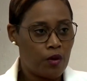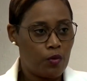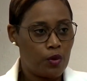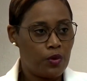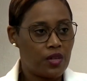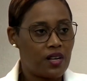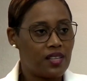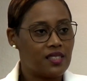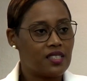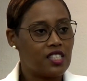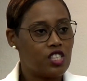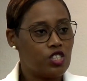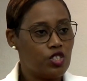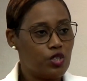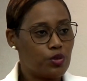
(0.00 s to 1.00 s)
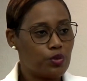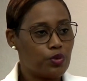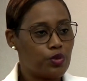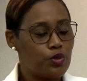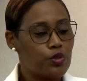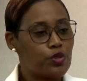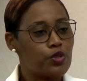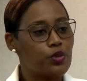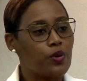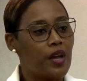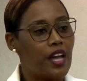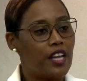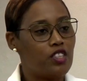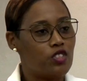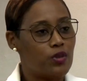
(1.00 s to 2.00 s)
We will continue
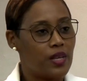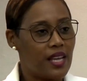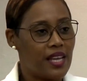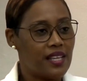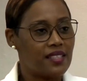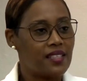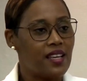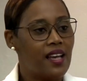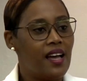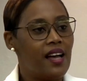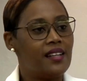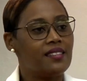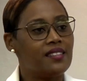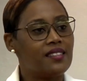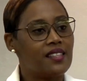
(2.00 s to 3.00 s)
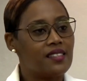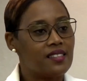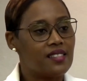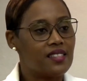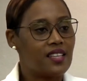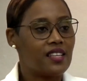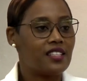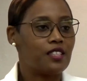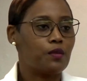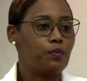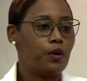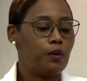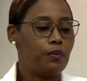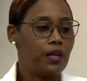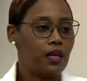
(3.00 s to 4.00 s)
to educate and sensitize the
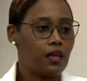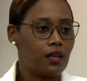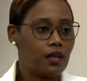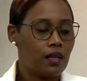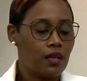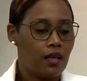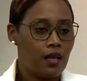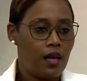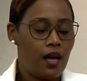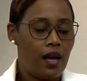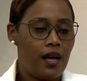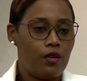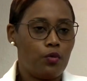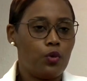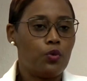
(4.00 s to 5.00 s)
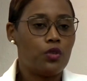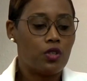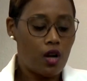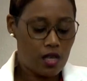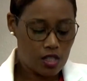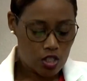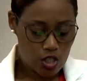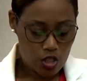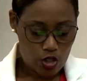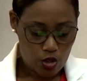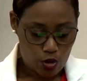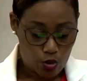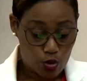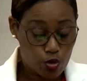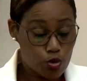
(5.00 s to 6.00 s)
public, and we will
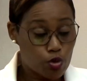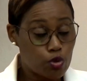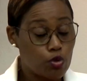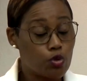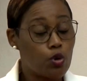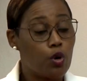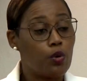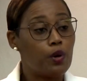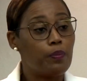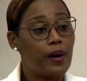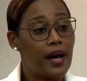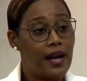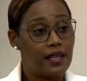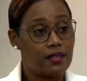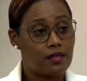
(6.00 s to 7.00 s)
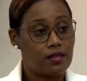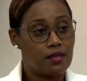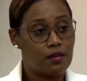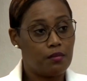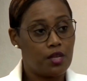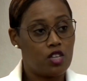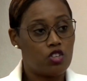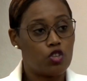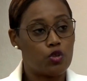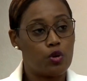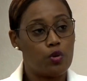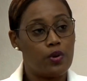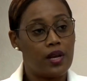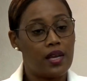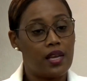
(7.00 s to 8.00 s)
continue to do our part to make
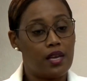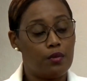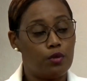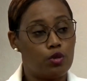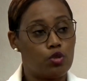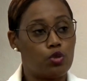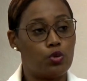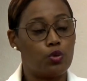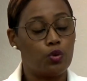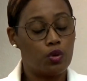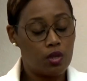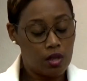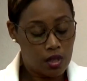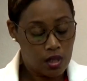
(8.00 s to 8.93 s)
sure we're able to